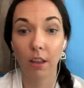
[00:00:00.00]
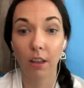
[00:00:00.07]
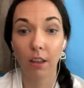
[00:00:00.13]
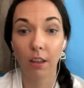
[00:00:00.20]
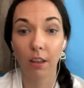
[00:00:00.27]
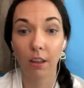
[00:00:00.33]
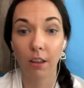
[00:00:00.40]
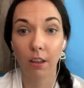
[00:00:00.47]

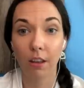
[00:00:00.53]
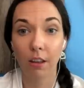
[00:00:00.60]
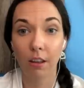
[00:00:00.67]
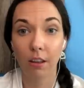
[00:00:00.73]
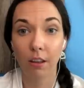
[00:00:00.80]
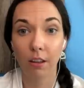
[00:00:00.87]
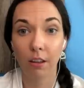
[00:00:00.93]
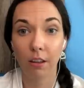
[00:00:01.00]

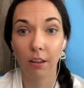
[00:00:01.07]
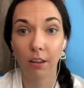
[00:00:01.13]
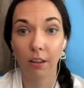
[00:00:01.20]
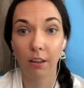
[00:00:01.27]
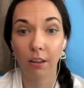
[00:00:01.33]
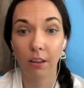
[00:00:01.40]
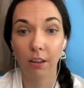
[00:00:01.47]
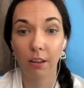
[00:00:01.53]

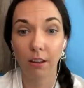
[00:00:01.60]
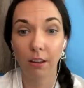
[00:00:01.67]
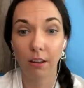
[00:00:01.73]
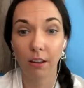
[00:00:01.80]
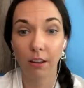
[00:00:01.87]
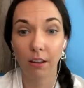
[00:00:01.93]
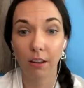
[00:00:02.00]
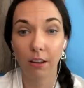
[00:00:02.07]

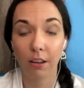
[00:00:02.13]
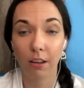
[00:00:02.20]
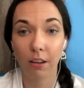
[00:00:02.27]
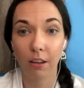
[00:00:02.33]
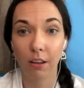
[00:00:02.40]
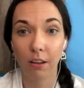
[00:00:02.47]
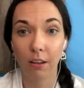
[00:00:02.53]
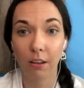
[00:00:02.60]
(silent)